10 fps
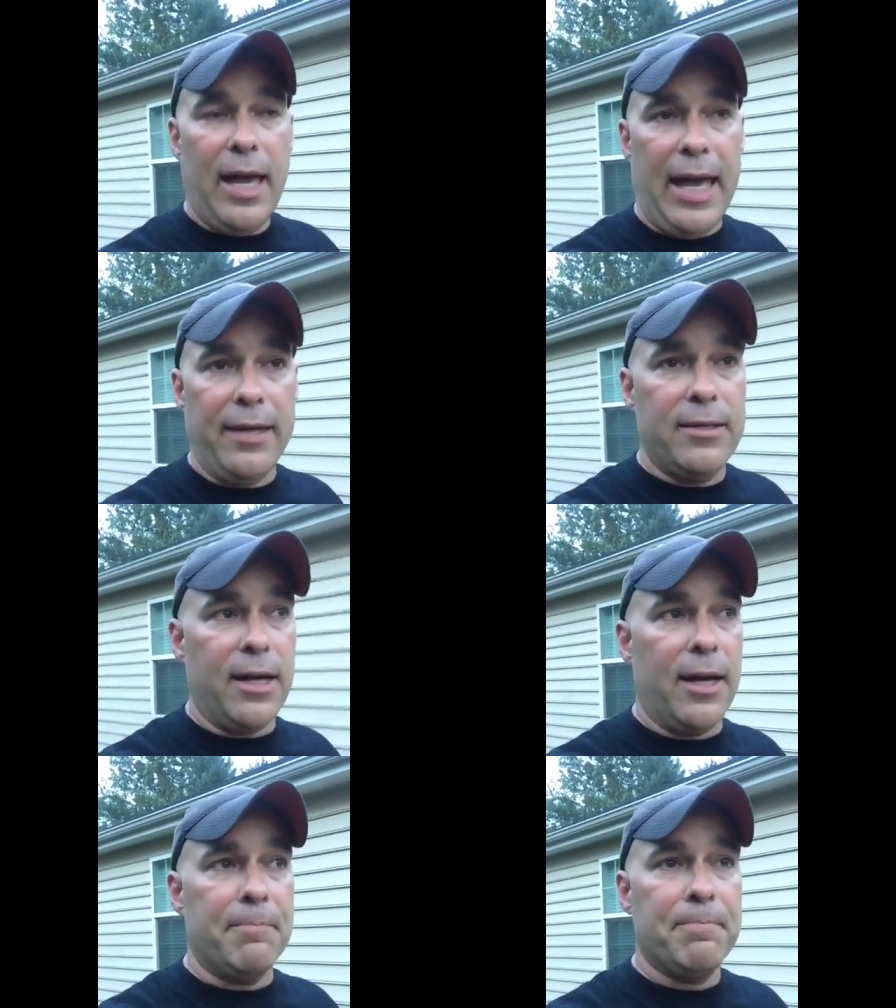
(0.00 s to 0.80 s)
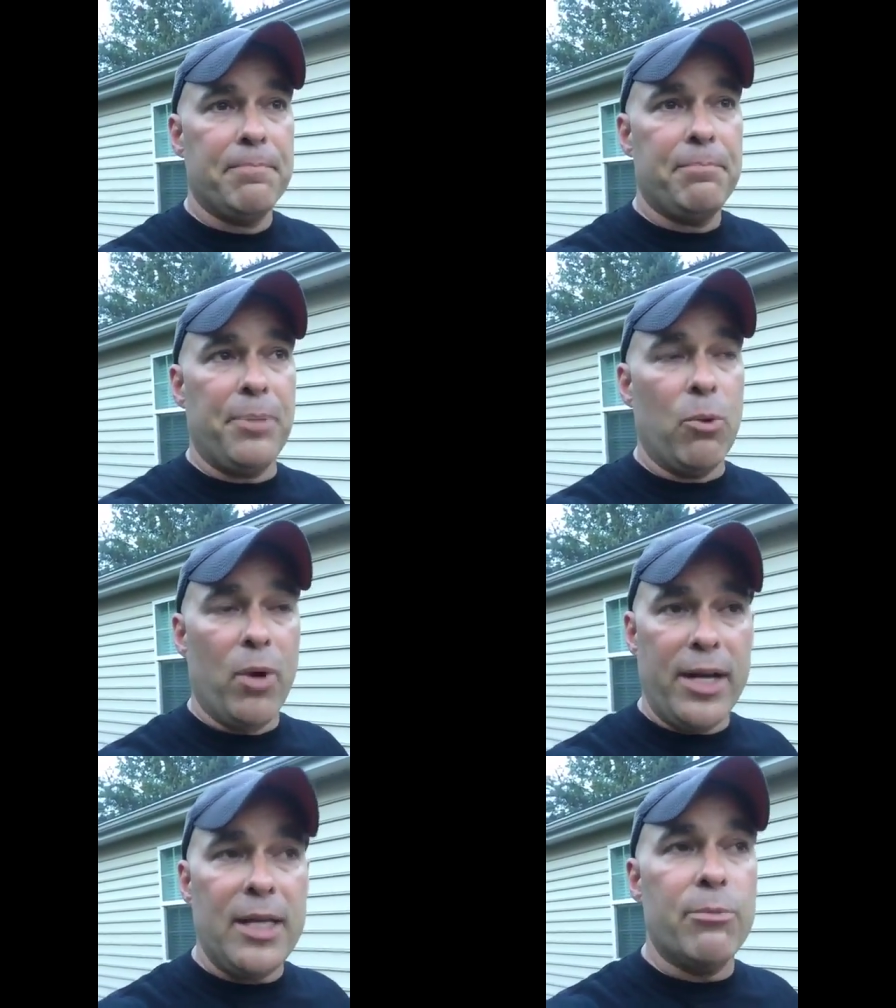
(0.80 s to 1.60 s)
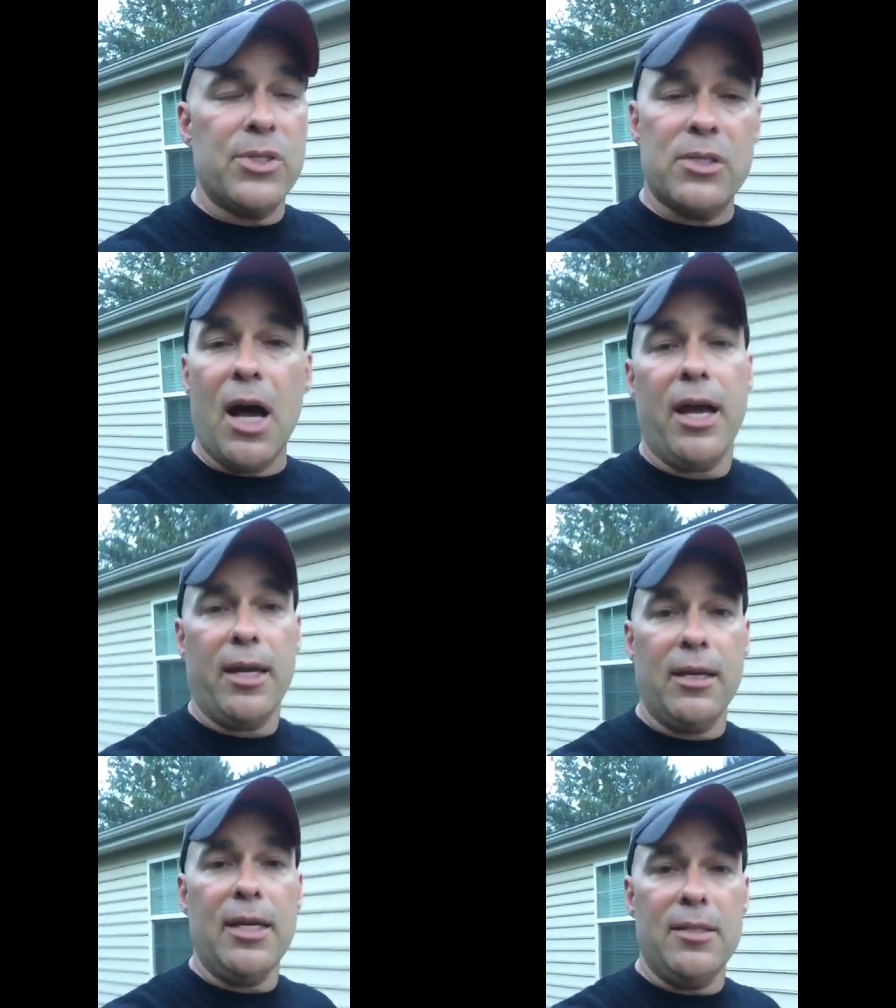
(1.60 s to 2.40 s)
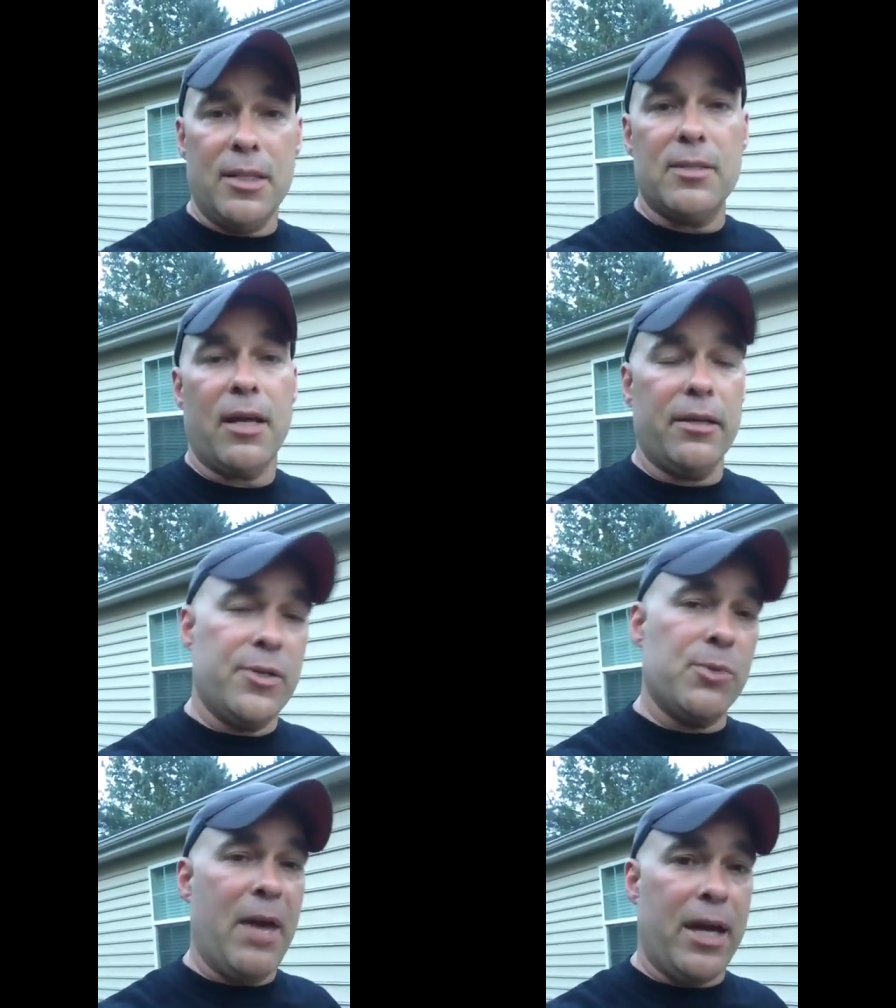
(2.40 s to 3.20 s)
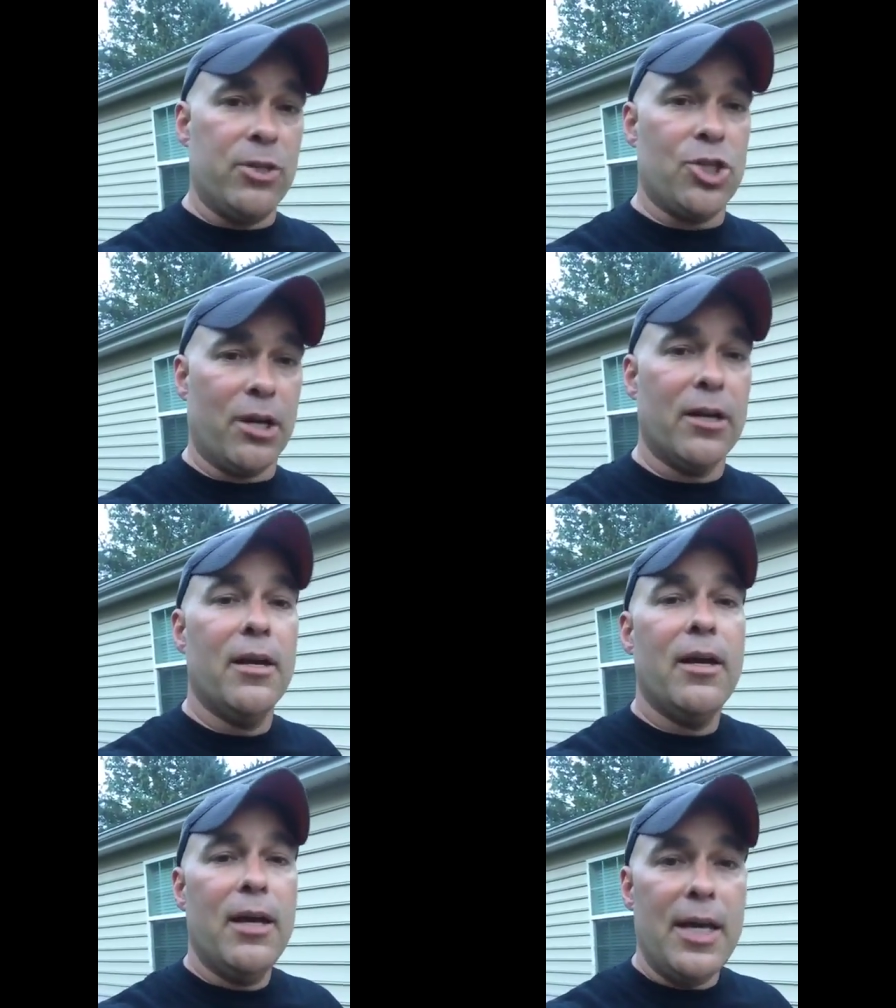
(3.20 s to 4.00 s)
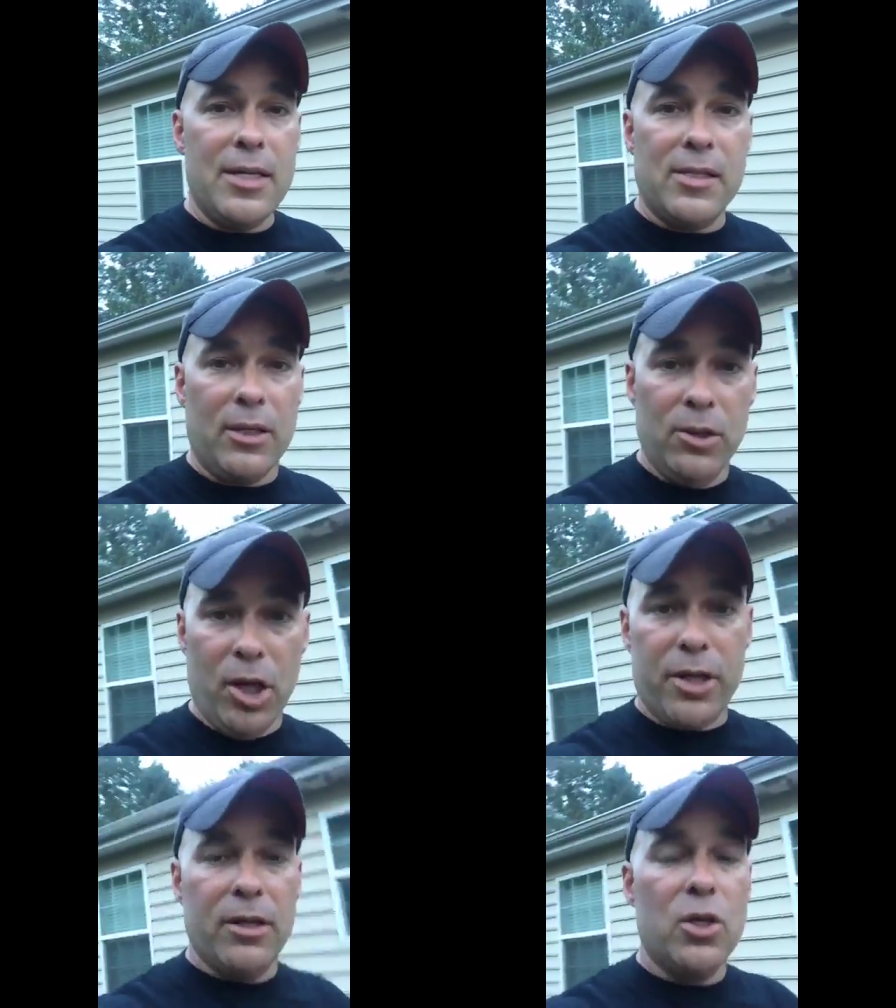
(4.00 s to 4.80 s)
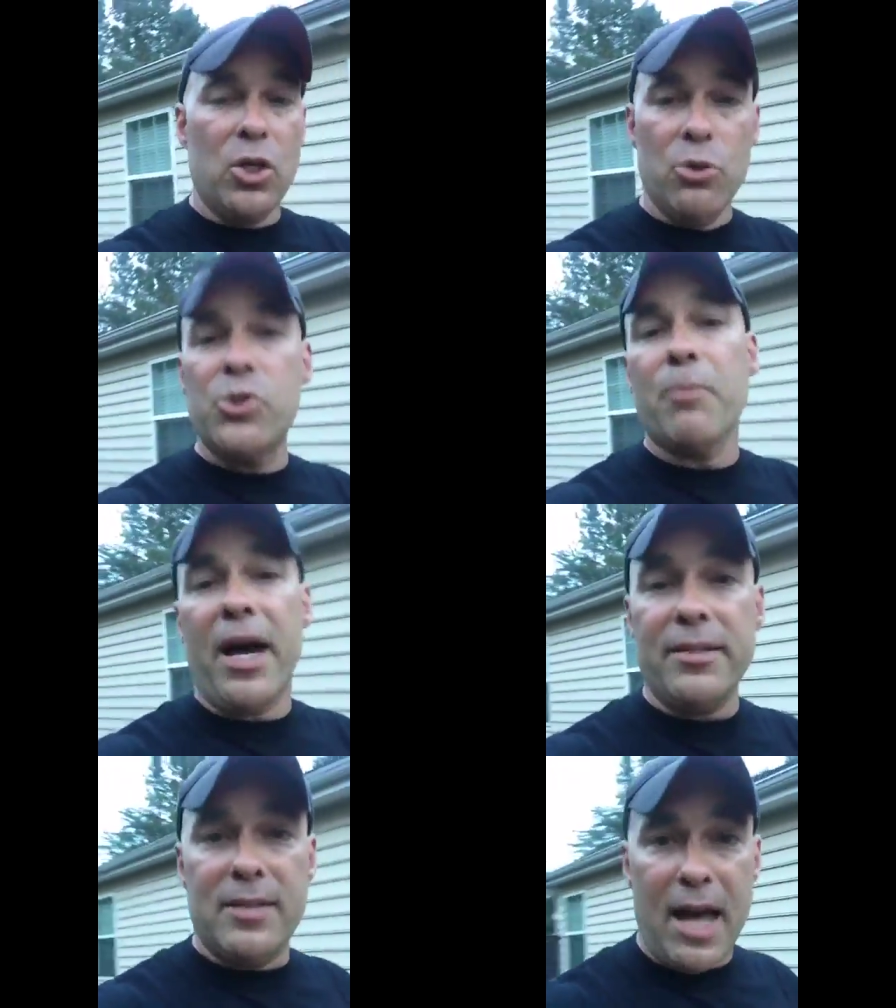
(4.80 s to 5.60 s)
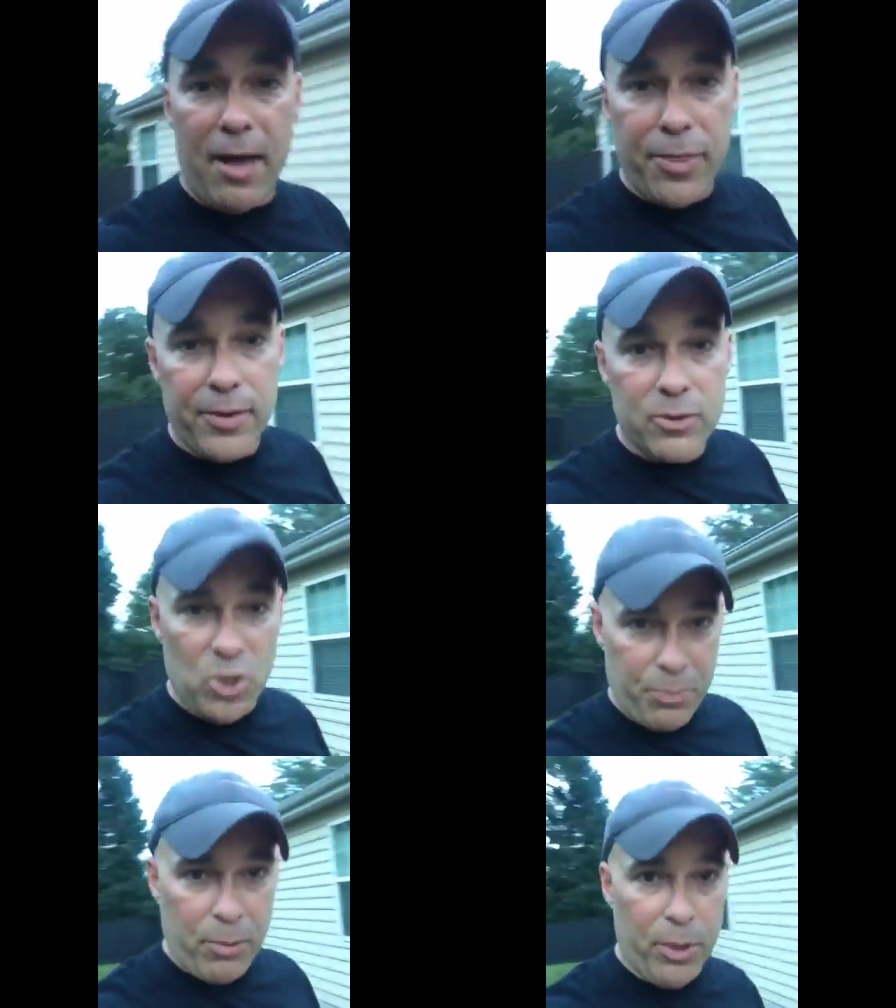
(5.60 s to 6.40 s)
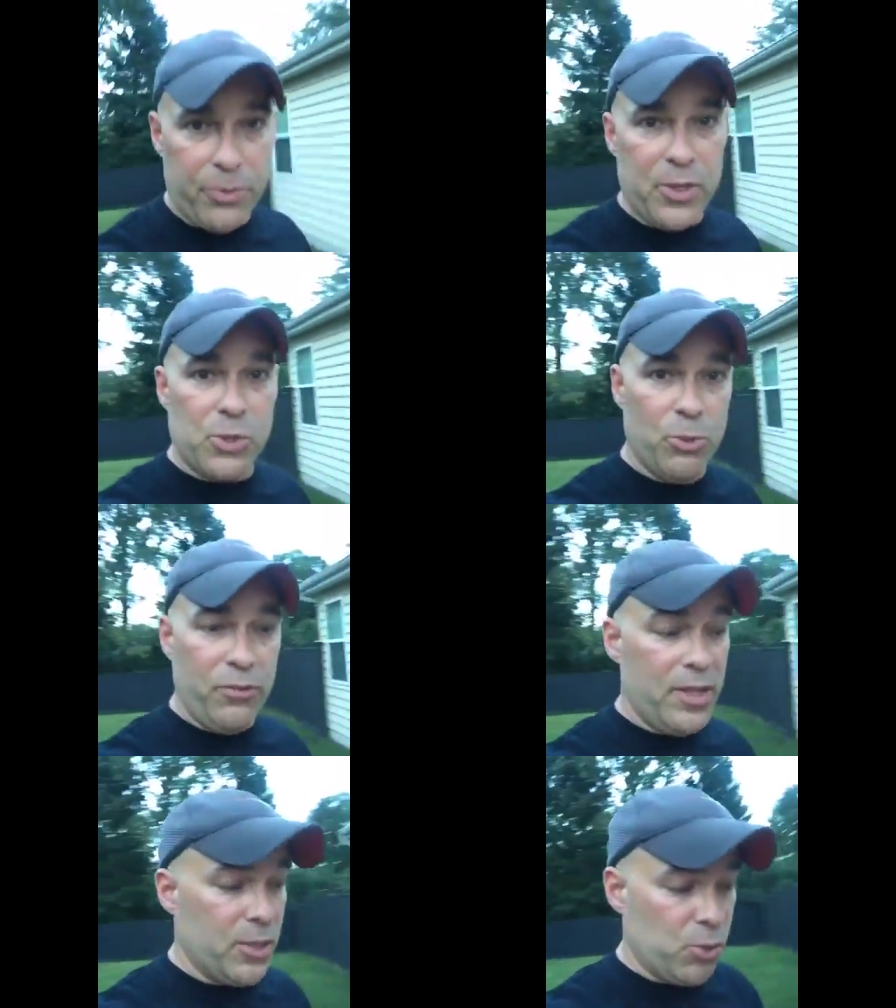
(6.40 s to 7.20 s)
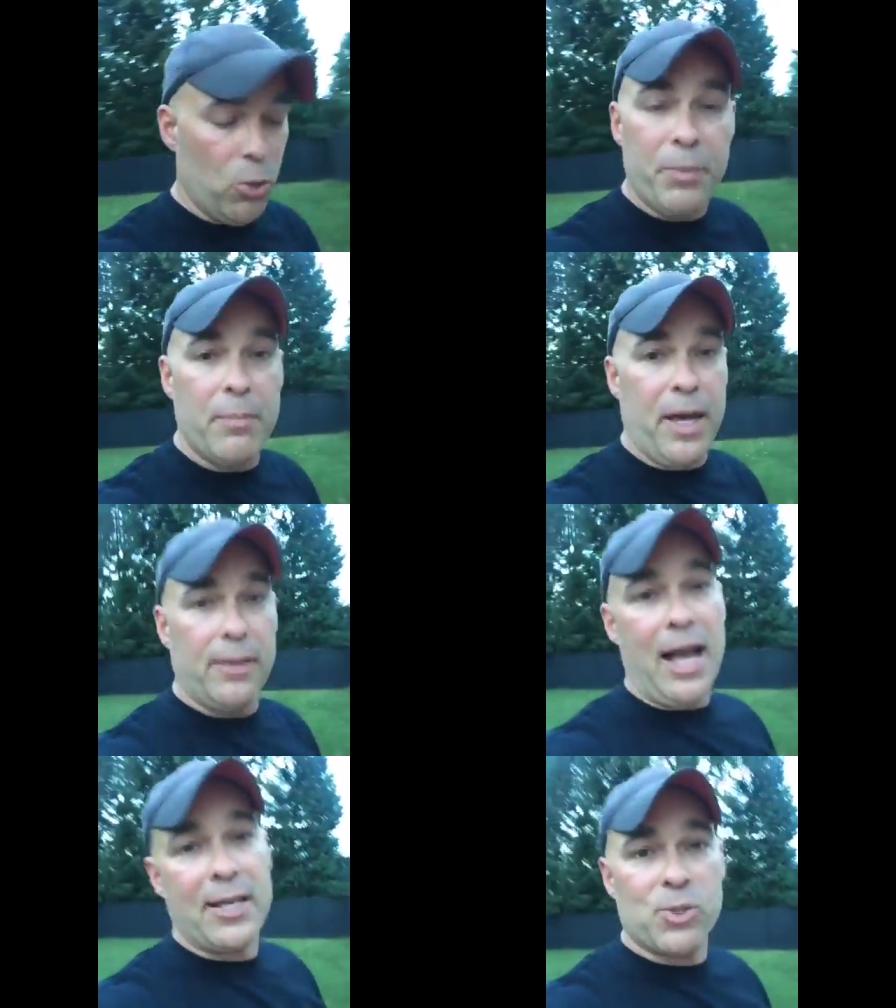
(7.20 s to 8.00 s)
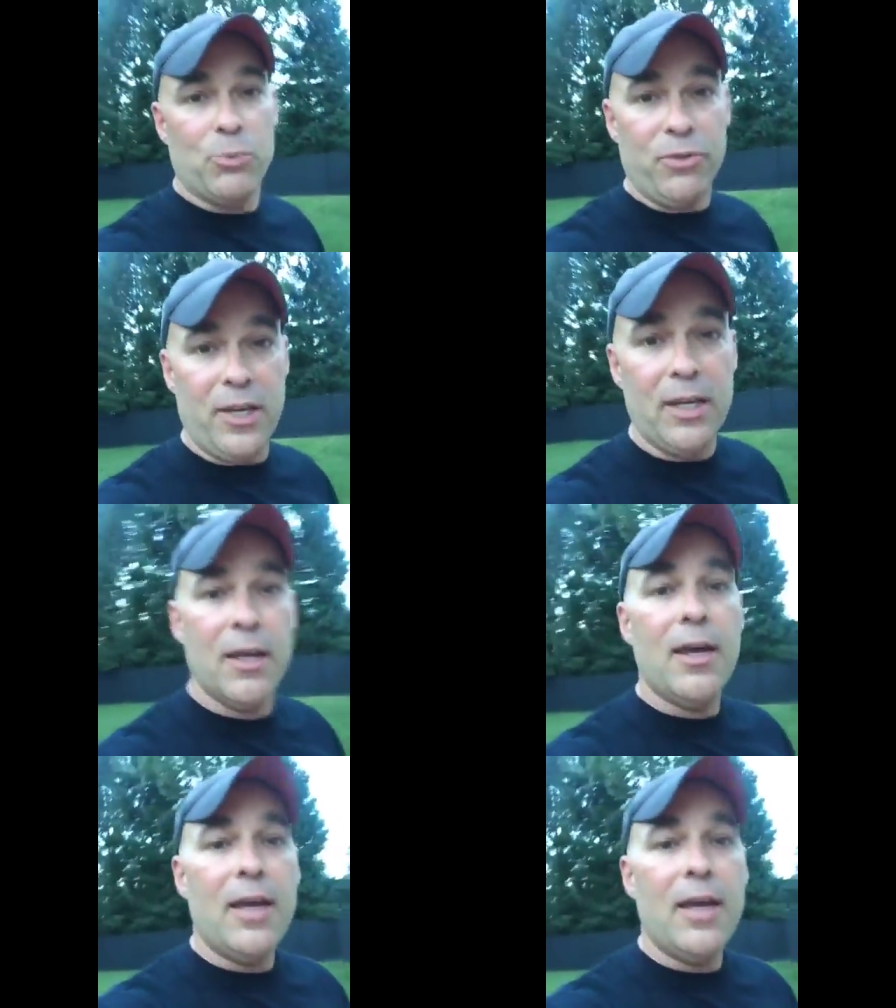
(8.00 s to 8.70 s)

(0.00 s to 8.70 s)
And but when he was dying, he did tell his manager, he said, look, use my death to promote this movie. This will be my last movie.